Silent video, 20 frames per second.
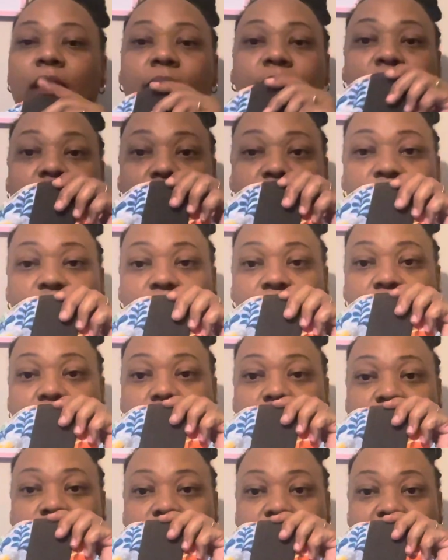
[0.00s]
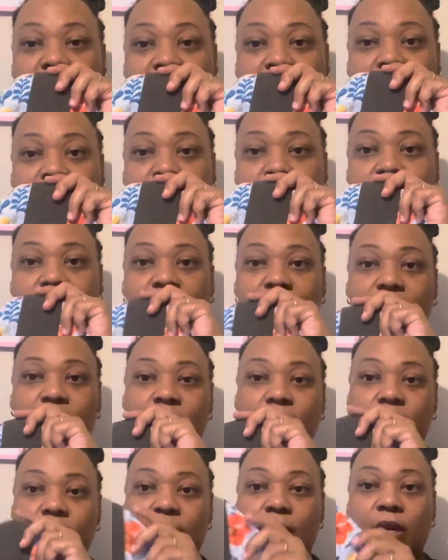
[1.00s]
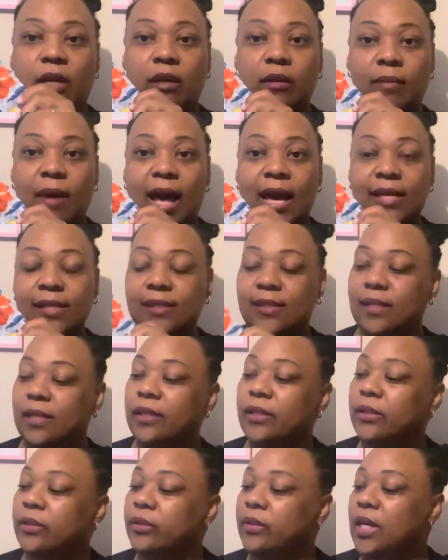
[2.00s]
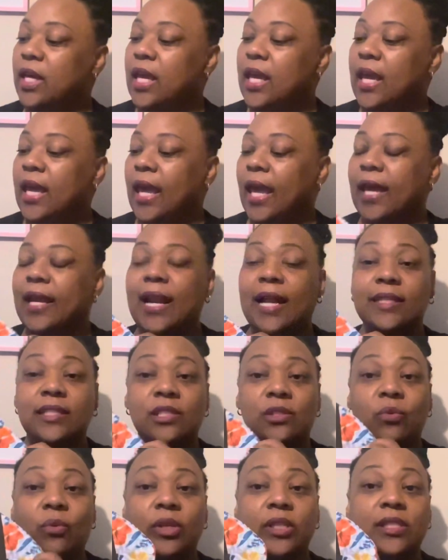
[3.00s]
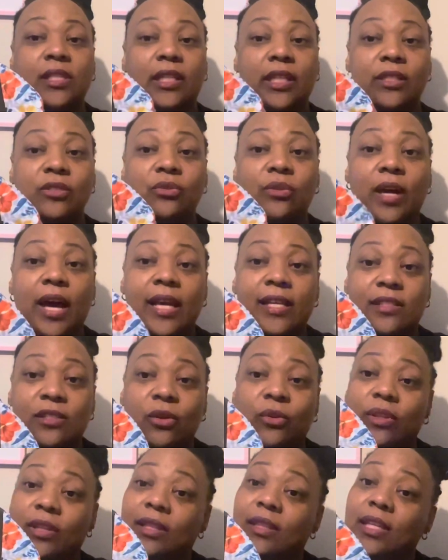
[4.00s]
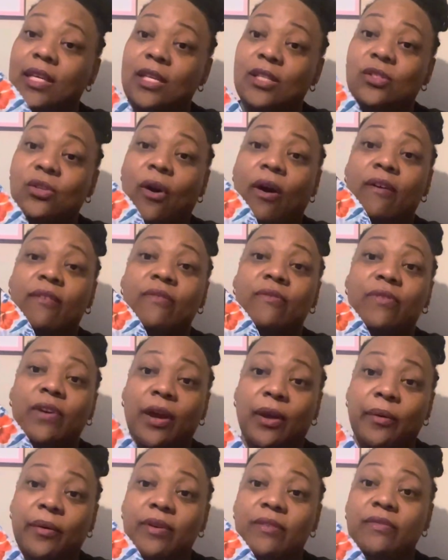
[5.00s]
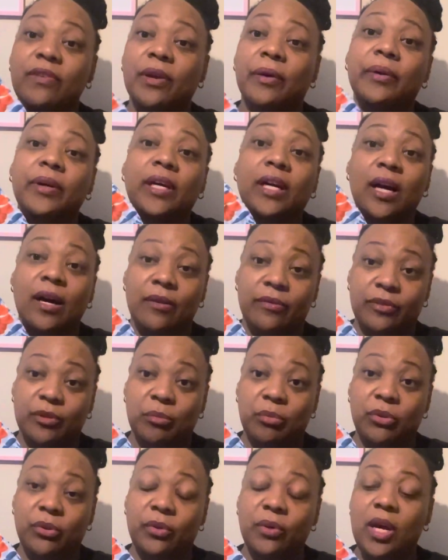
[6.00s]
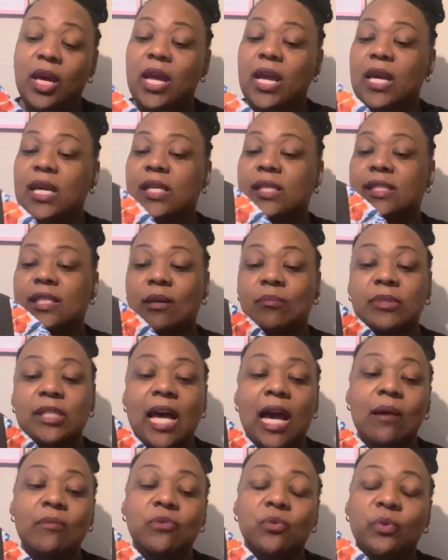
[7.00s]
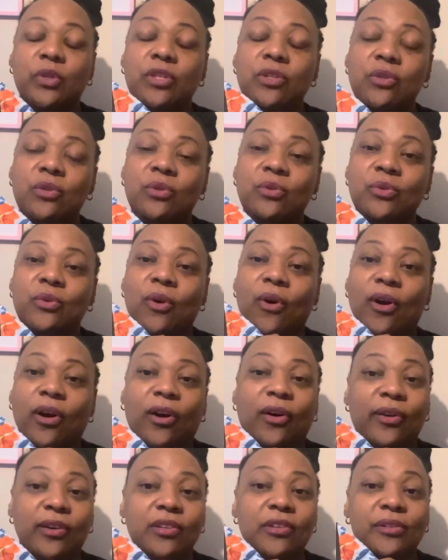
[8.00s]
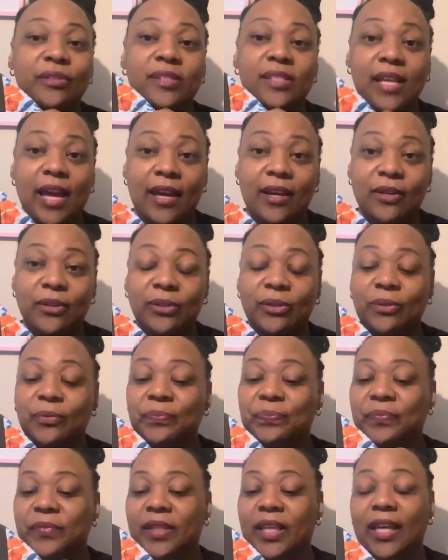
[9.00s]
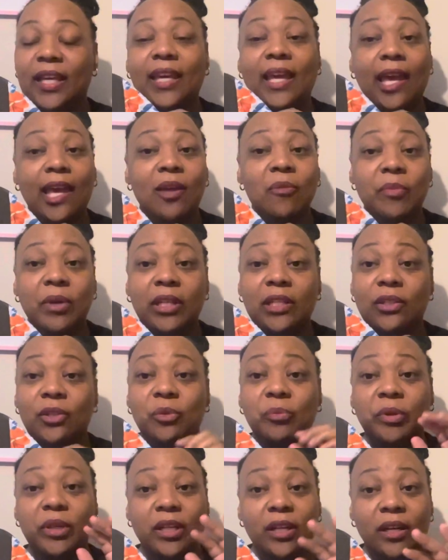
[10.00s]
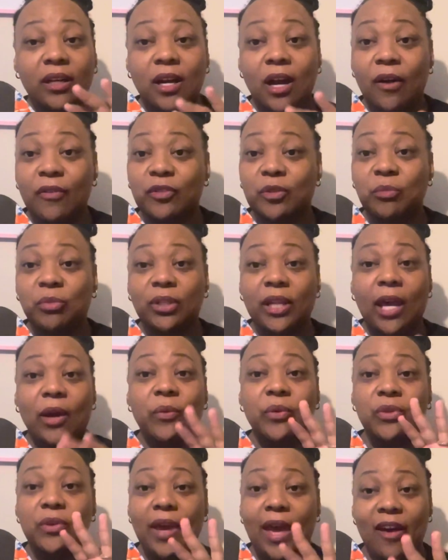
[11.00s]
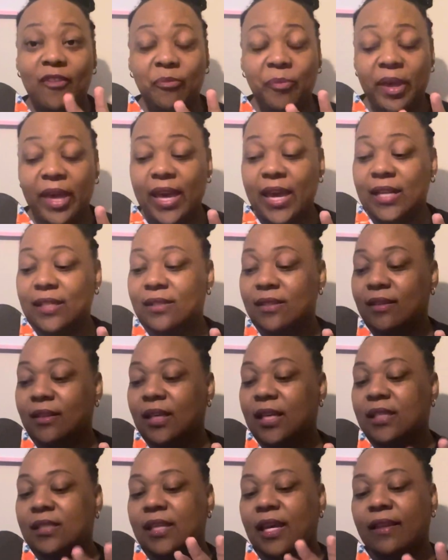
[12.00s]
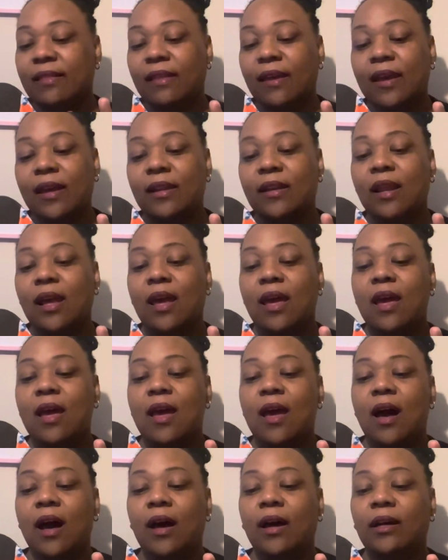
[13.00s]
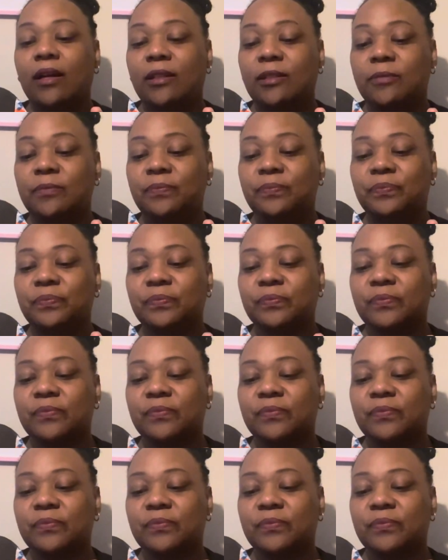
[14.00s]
These are some pads that I sell, and I just wanted to let you guys know that these are very, very comfortable. Sometimes when you are on your cycle, it can be a little bit uncomfortable, like when you have pads and things like that. And